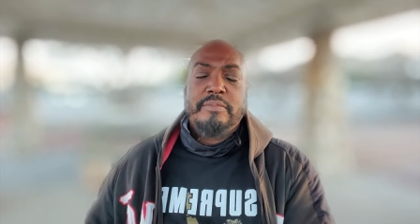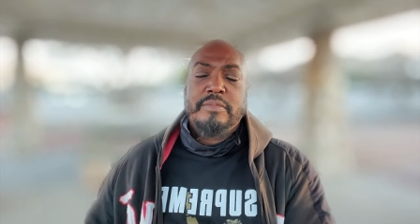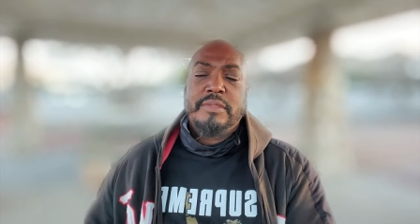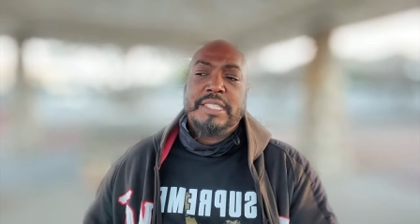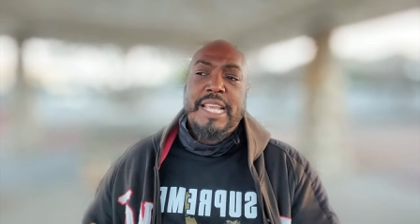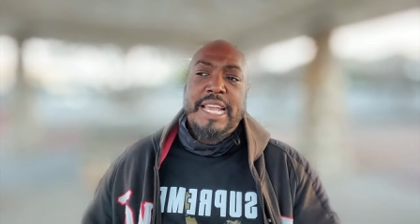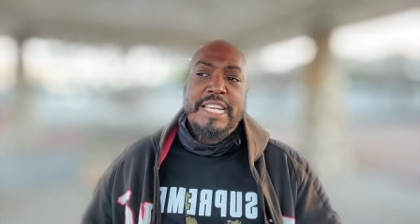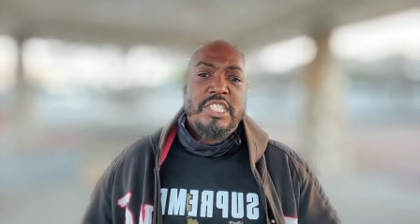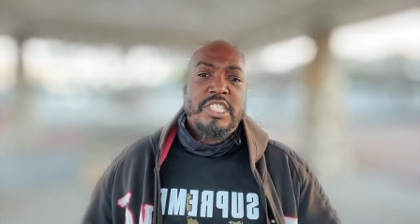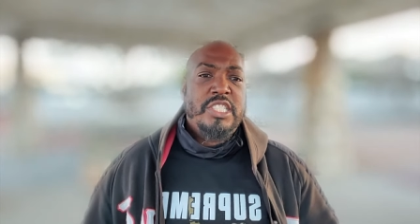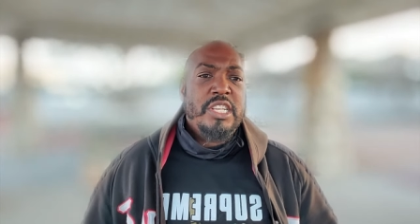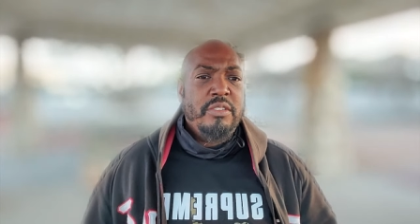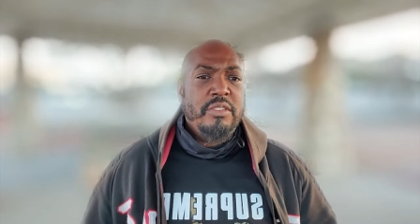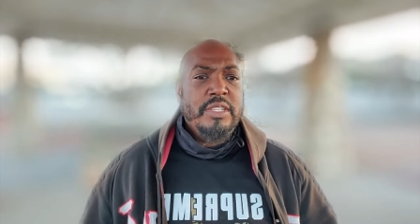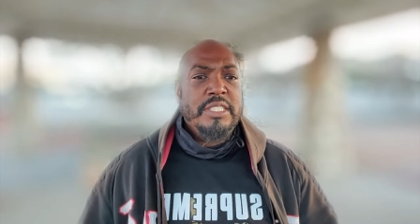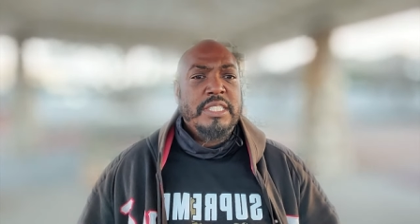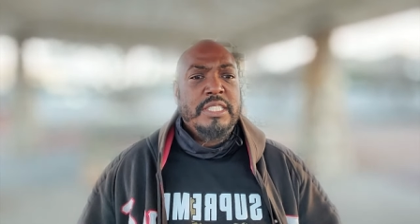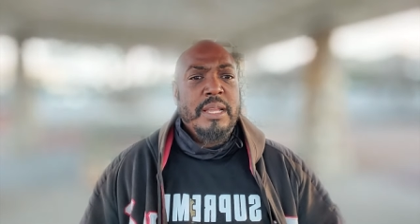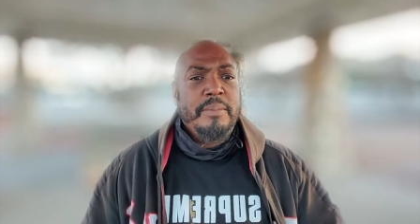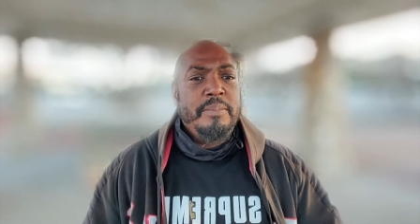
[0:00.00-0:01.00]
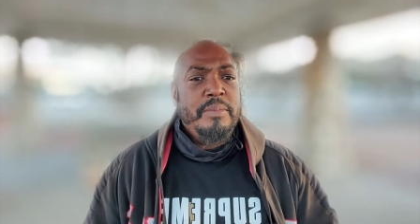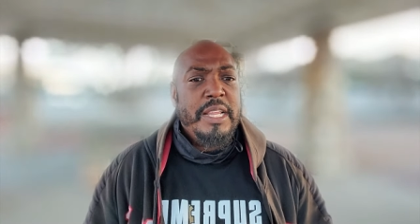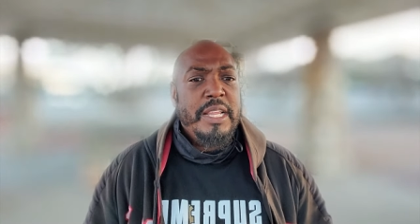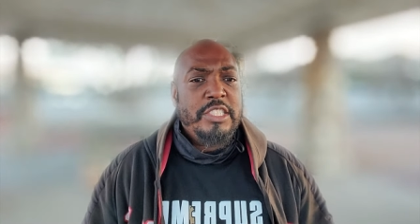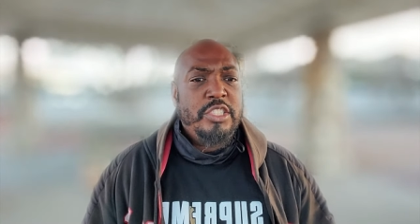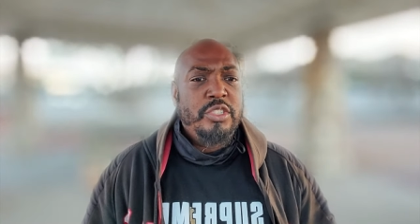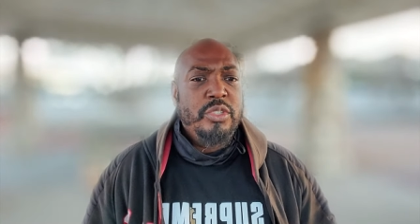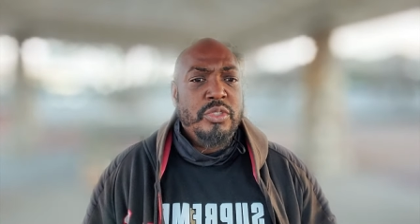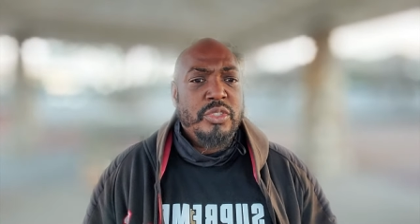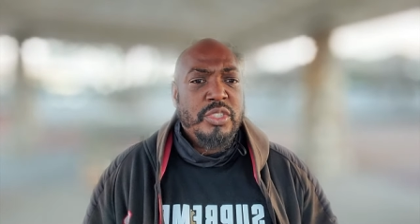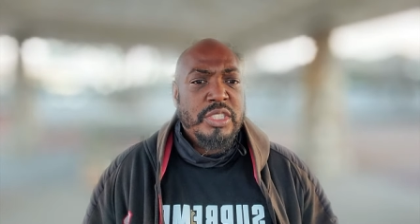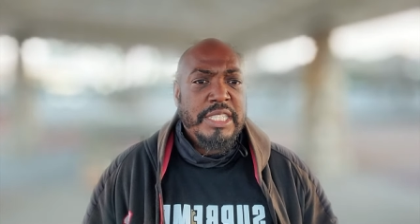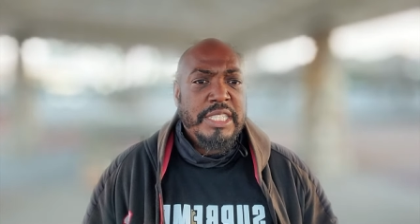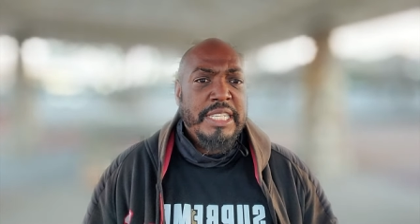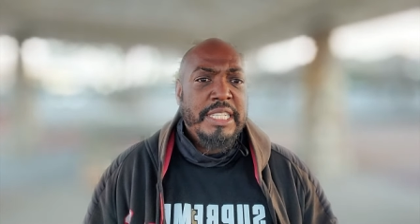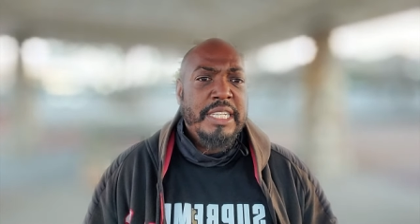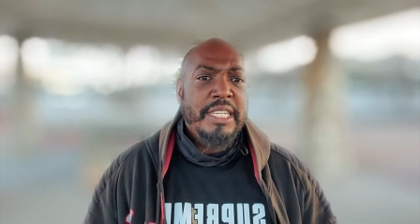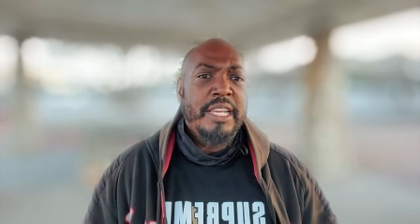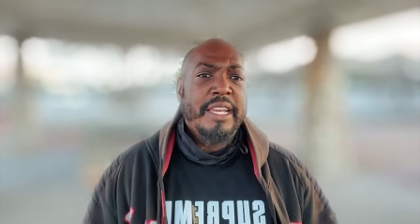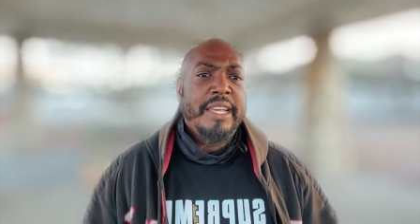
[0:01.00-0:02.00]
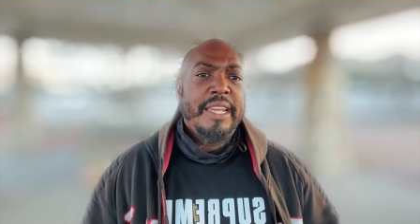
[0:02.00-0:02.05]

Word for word: That's generally something that you'll see